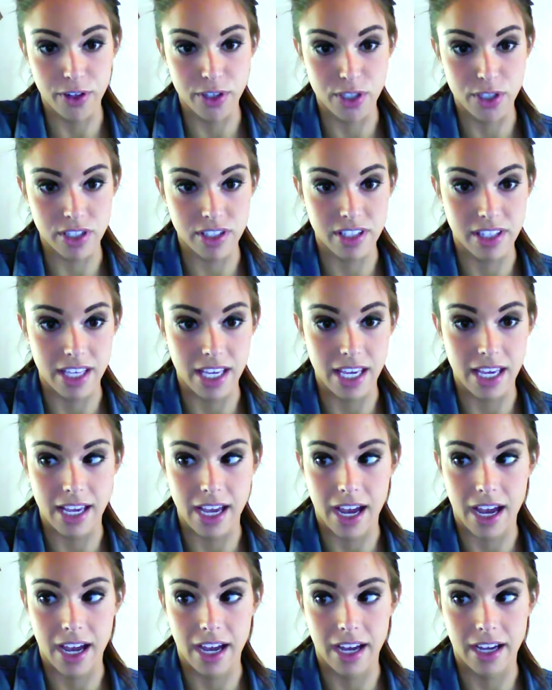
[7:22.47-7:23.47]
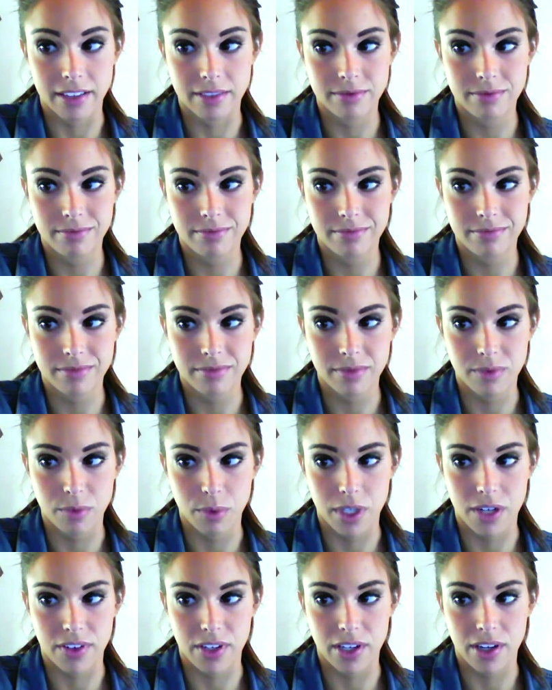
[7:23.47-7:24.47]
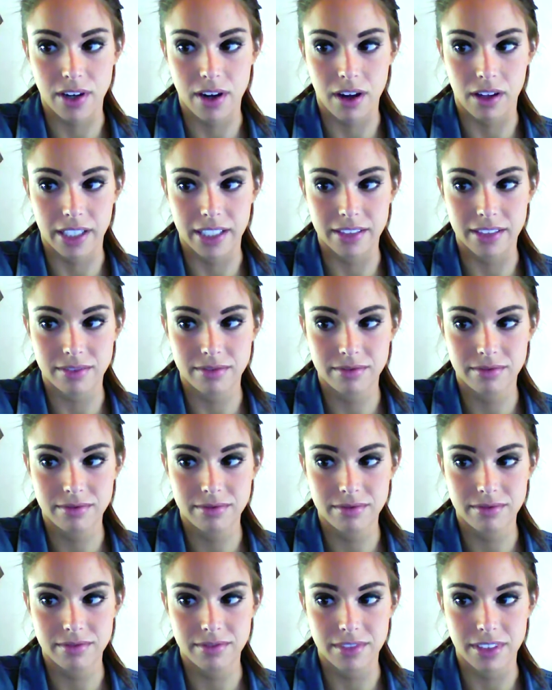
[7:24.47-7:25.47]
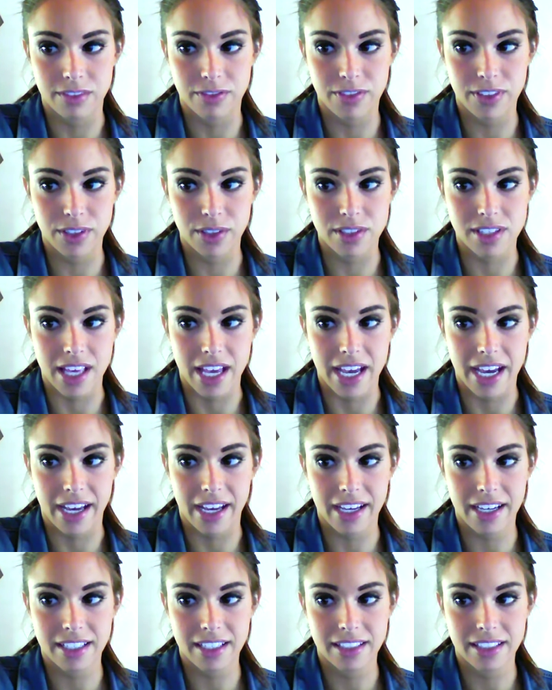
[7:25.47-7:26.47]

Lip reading: just the whatever you call it. It feels like